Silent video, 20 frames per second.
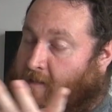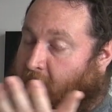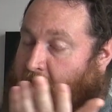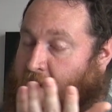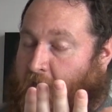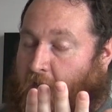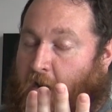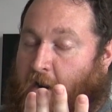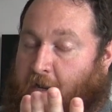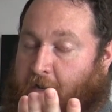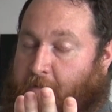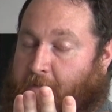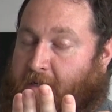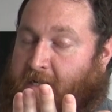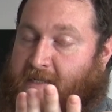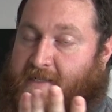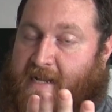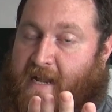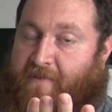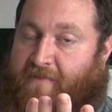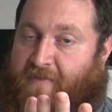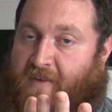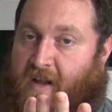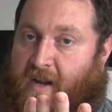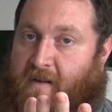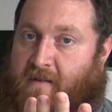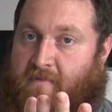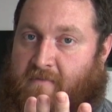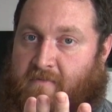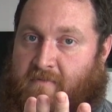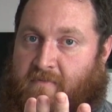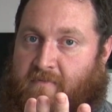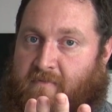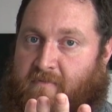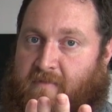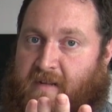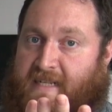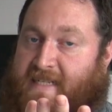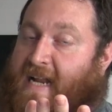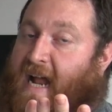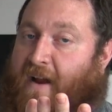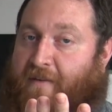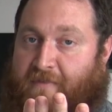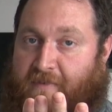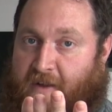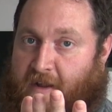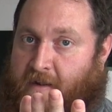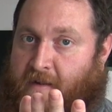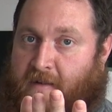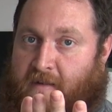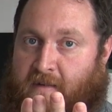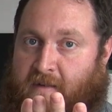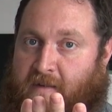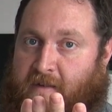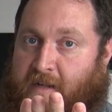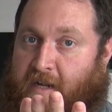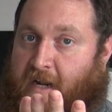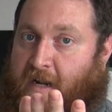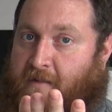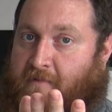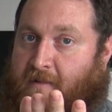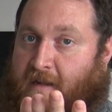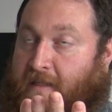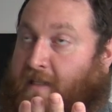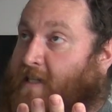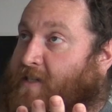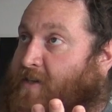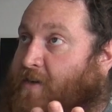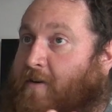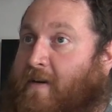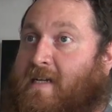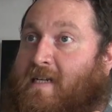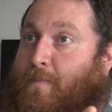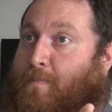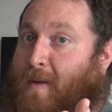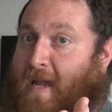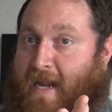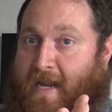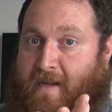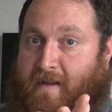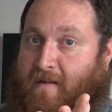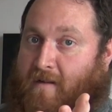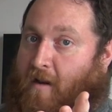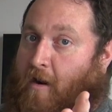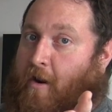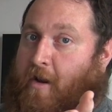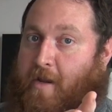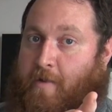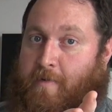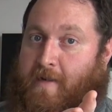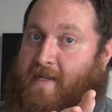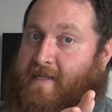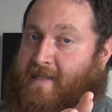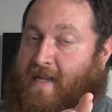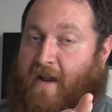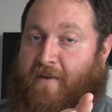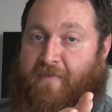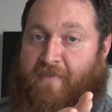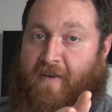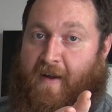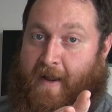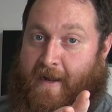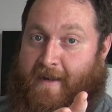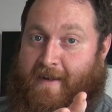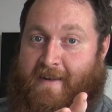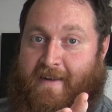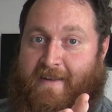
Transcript: And arguing is not fun. It's not fun. Unless you're in debate, arguing is not fun.